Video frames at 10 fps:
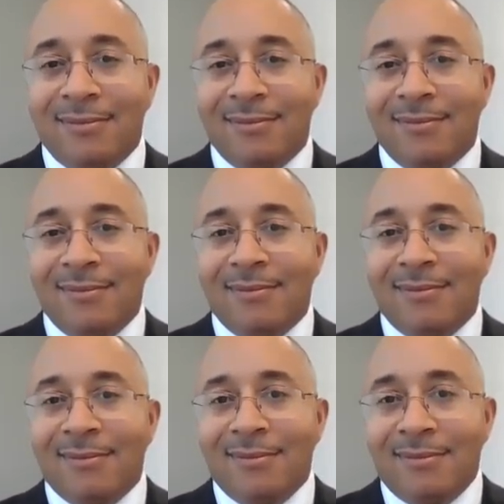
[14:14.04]

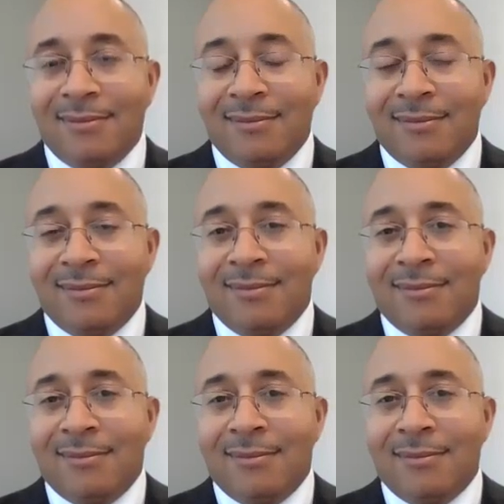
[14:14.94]

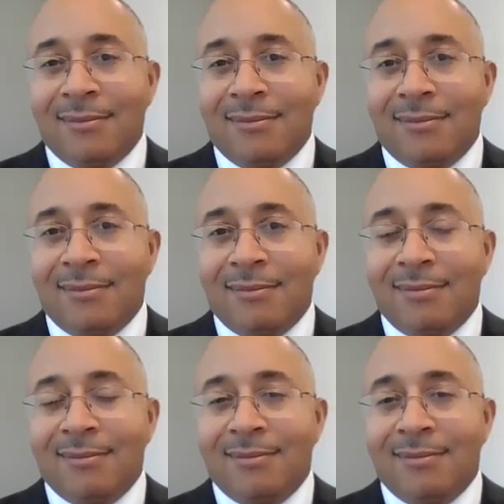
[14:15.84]

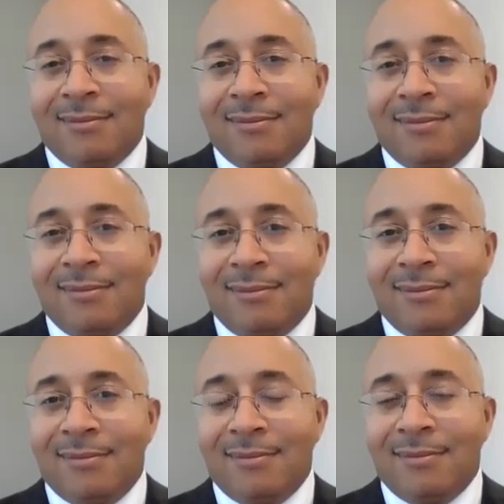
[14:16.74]

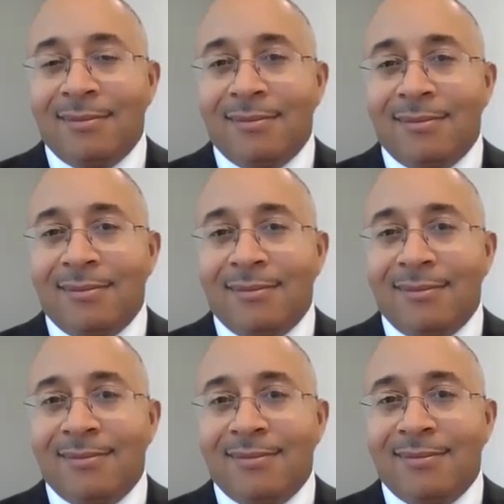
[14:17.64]

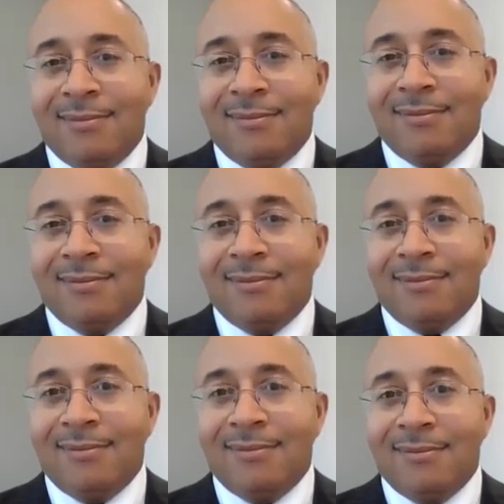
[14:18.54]

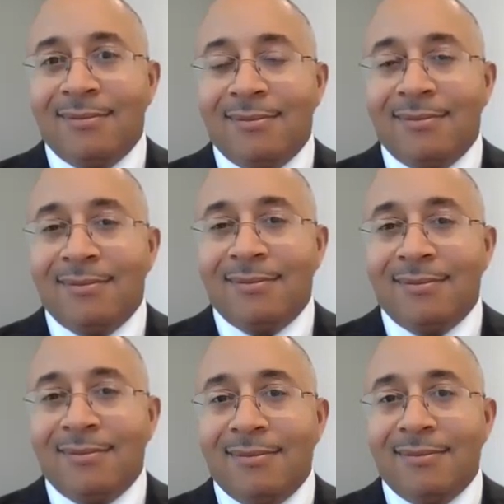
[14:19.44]

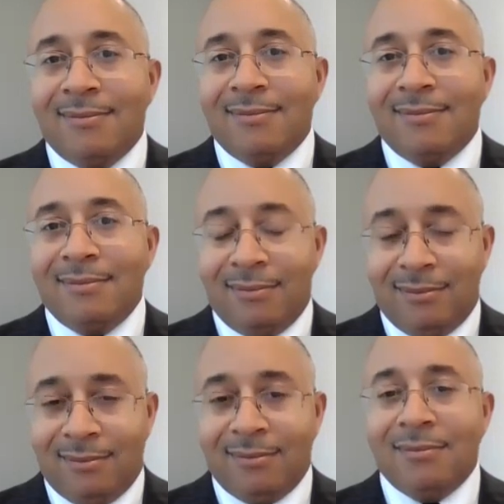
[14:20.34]

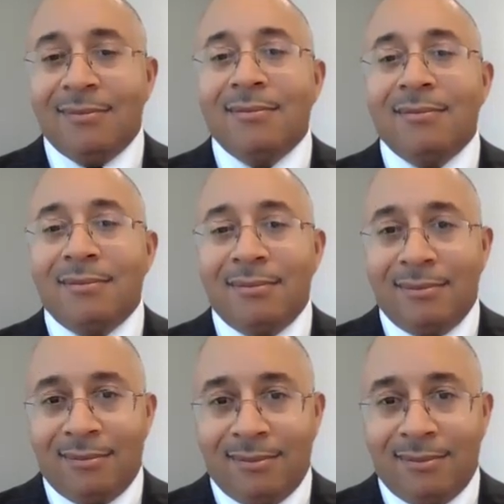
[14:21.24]
This person isn't speaking.